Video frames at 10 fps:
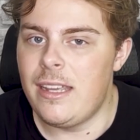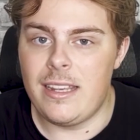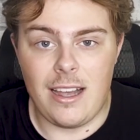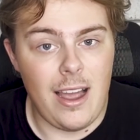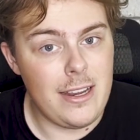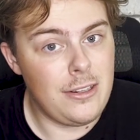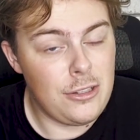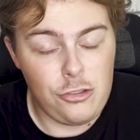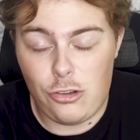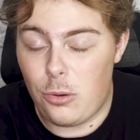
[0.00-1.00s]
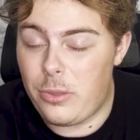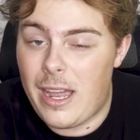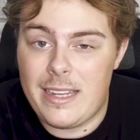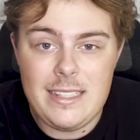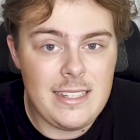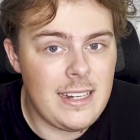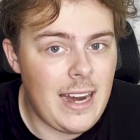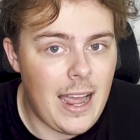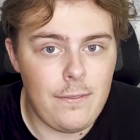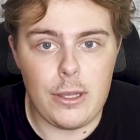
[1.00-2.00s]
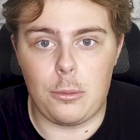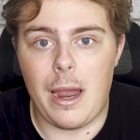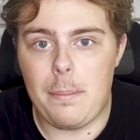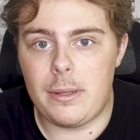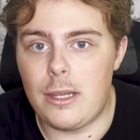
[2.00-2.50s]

kind of showed that he didn't have the grappling